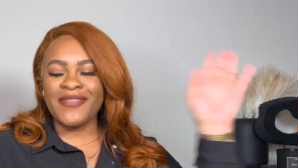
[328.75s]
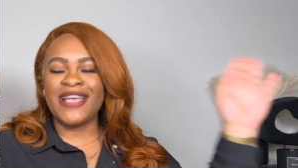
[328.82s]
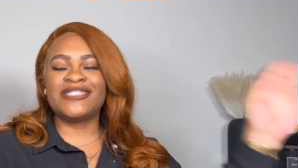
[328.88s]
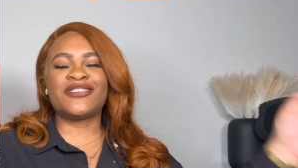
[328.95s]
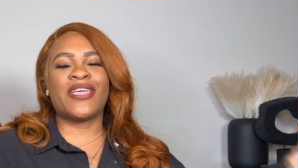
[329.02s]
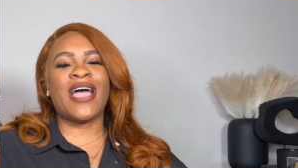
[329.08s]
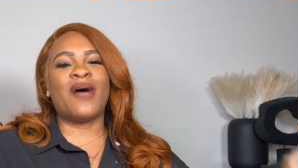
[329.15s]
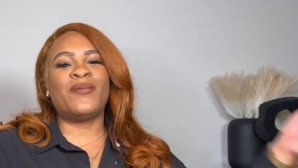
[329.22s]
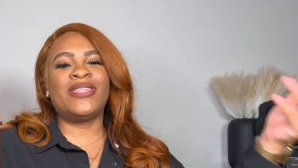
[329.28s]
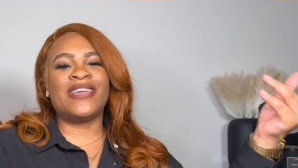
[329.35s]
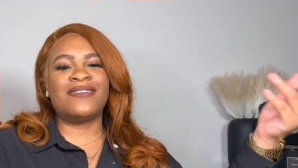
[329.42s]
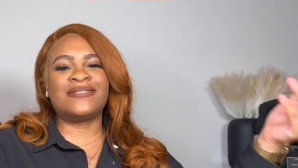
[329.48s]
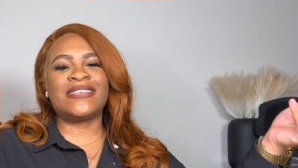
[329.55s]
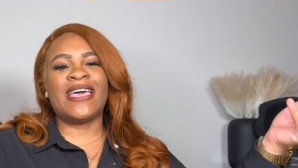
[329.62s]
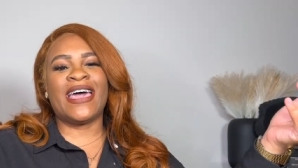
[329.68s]
So yeah, I would
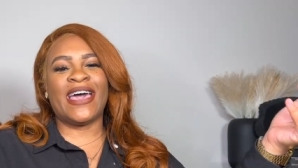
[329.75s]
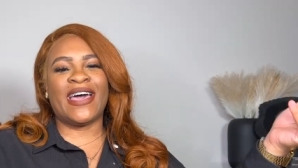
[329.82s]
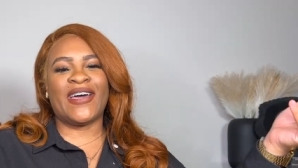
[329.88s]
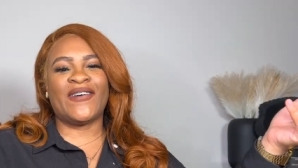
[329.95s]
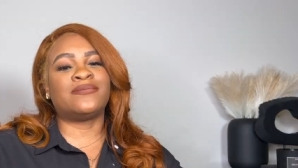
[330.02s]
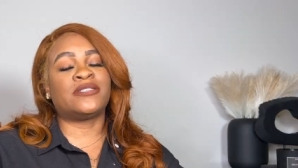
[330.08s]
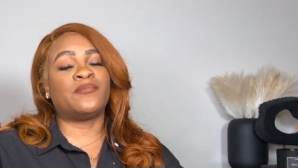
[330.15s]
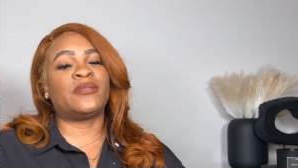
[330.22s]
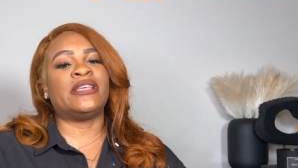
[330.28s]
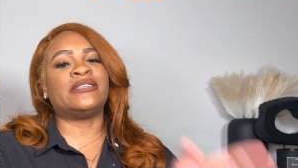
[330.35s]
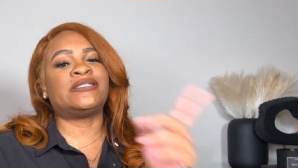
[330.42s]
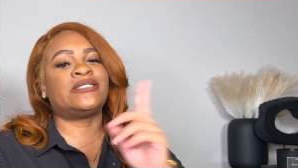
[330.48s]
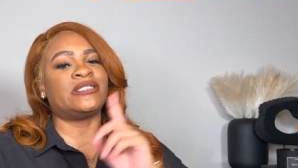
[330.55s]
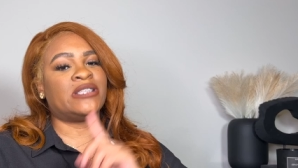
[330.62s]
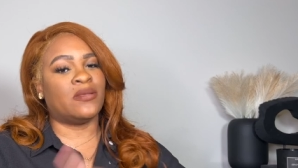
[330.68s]
love to have something
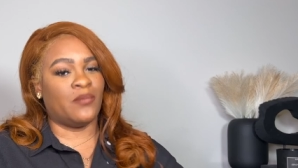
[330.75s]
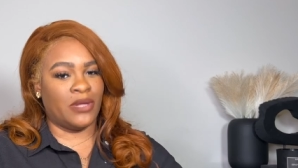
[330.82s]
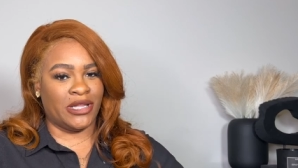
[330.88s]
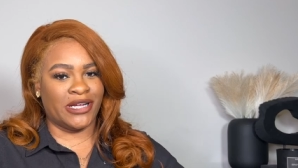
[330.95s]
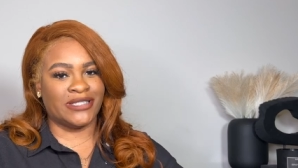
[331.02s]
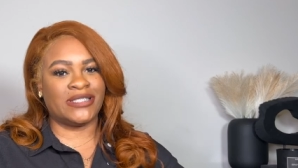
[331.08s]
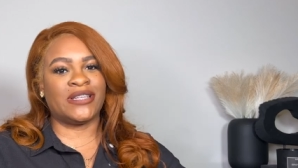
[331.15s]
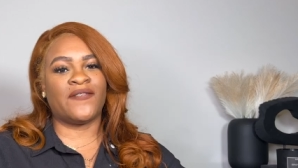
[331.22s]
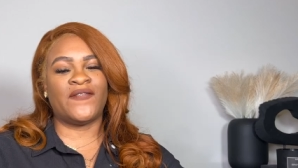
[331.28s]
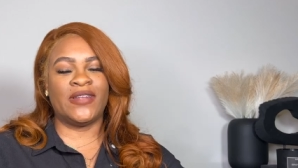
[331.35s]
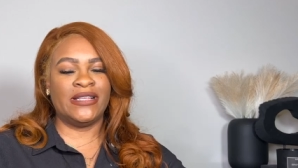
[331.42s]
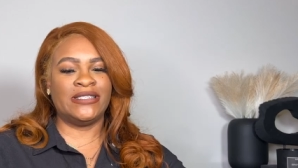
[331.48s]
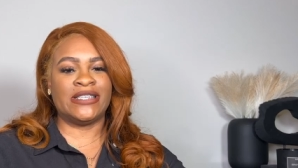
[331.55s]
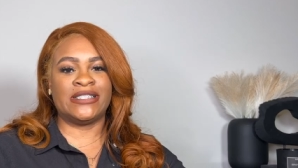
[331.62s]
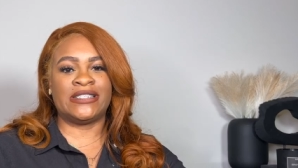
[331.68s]
similar to the
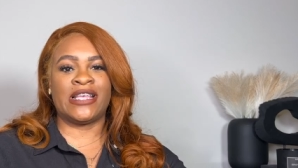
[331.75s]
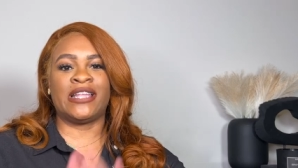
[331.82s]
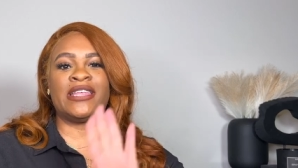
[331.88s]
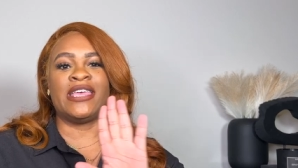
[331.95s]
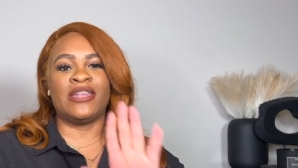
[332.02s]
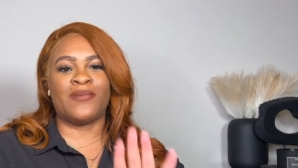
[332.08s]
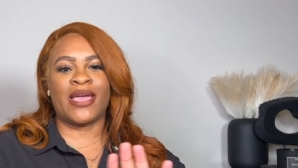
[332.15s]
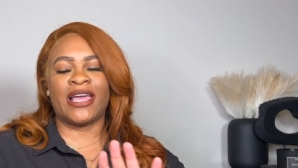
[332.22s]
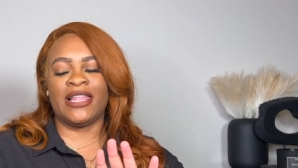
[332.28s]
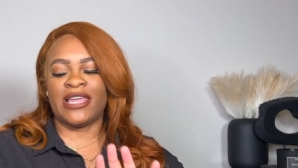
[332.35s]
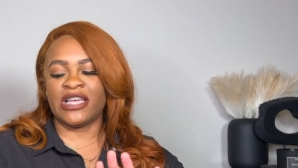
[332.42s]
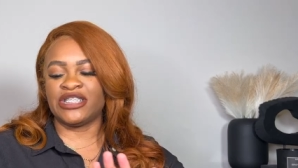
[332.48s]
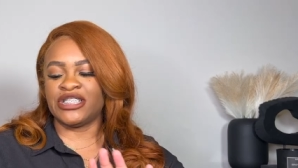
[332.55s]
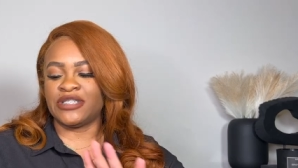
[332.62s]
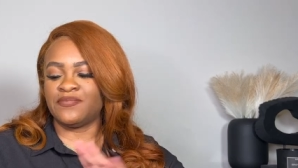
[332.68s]
Fendi Sunset in my
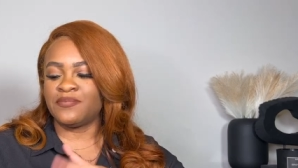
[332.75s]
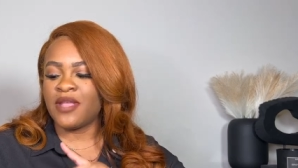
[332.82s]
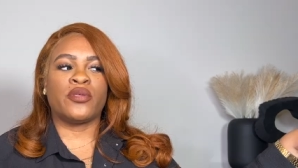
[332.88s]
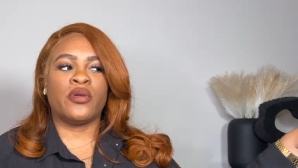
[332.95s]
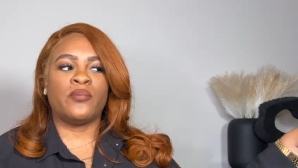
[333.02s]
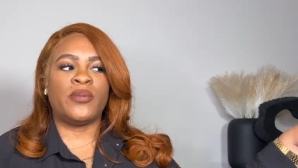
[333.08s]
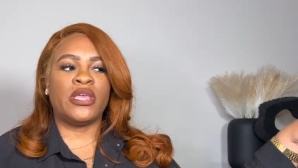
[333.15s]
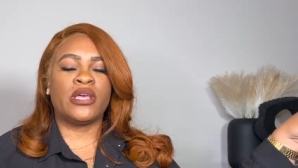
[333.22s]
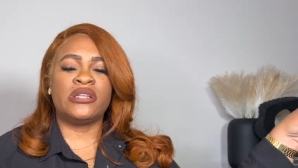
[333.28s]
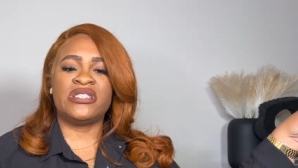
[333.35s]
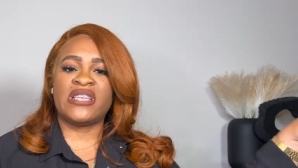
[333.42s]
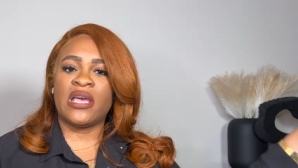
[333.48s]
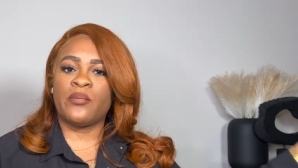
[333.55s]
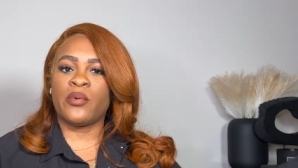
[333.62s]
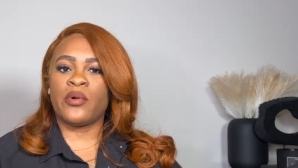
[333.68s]
collection. Whether it be
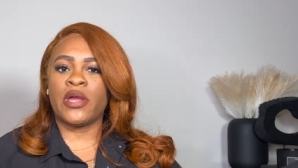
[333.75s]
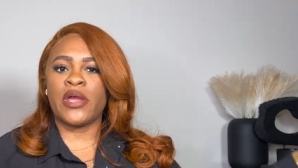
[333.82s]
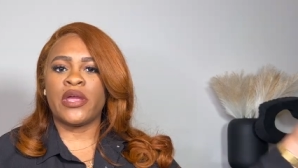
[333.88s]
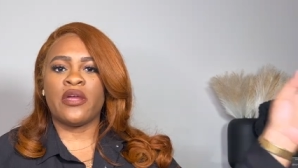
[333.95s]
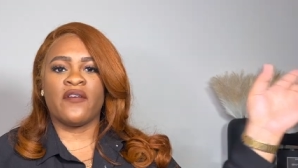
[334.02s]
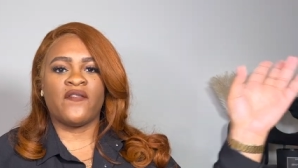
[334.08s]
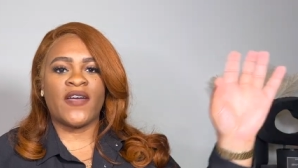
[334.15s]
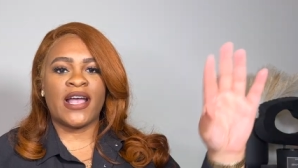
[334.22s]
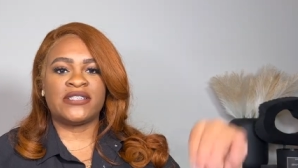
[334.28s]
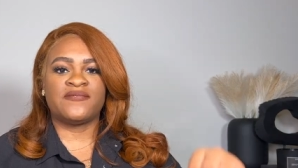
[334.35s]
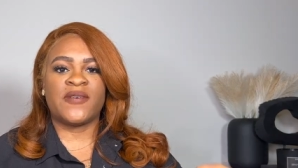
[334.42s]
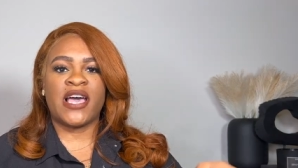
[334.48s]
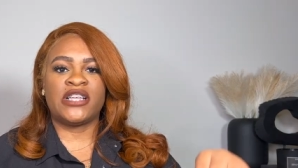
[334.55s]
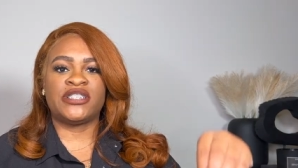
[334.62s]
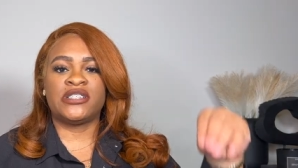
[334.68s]
contemporary or fast
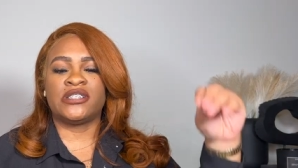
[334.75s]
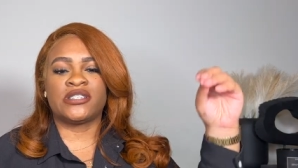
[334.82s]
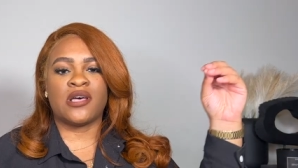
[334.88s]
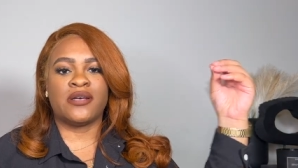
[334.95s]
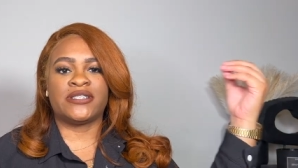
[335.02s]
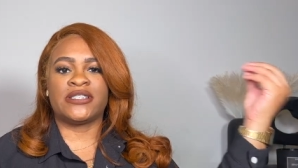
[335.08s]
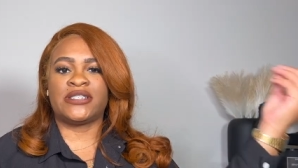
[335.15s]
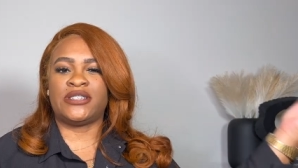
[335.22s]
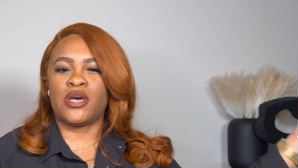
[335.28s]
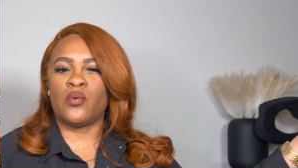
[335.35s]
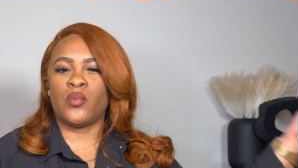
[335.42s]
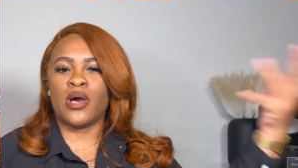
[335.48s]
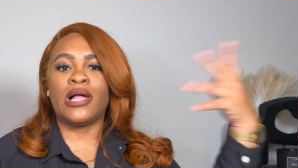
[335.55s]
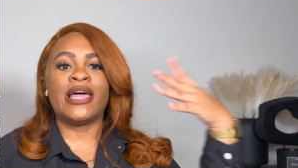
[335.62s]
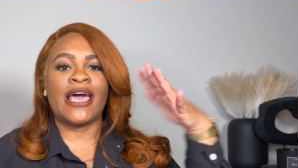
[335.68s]
fashion, as long as it's done
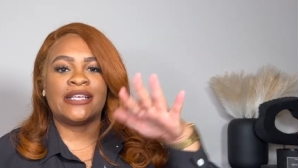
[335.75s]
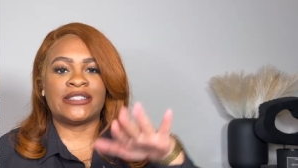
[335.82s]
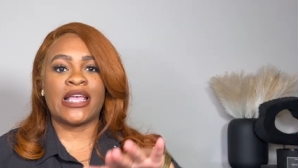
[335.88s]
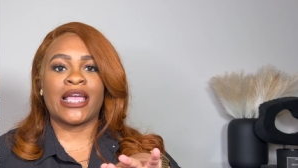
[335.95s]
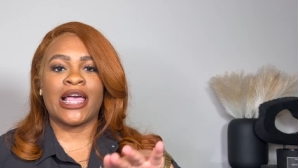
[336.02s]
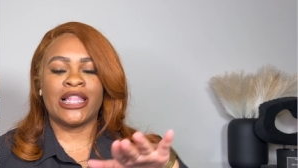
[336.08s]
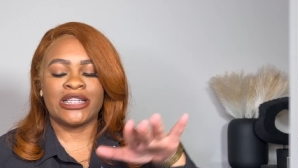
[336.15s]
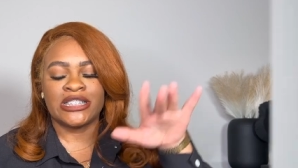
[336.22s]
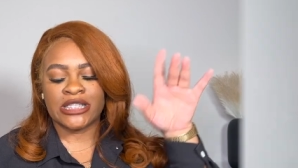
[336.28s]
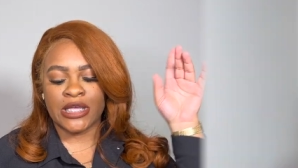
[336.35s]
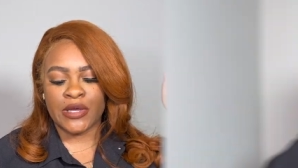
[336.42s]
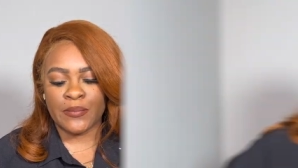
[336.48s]
well and has that color scheme.